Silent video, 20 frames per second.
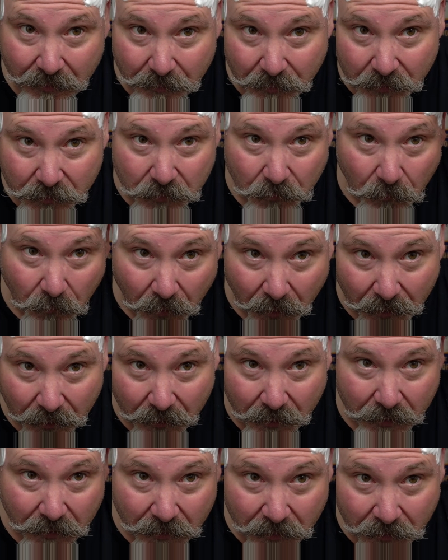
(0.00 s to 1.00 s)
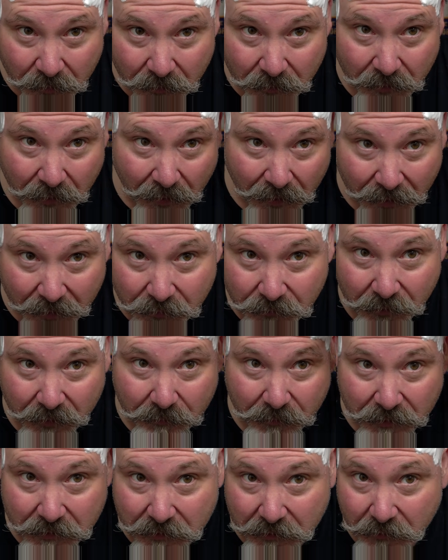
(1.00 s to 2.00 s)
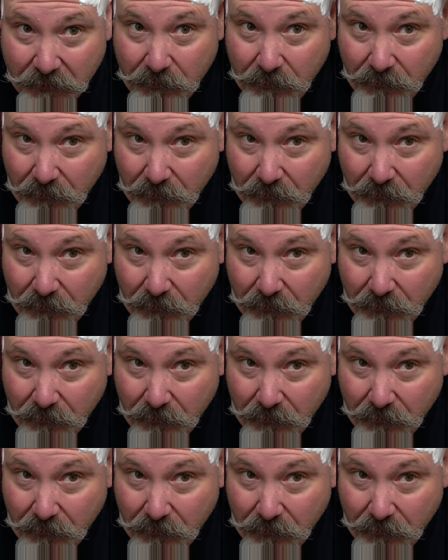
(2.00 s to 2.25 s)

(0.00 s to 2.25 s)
bunch of water, hydrate myself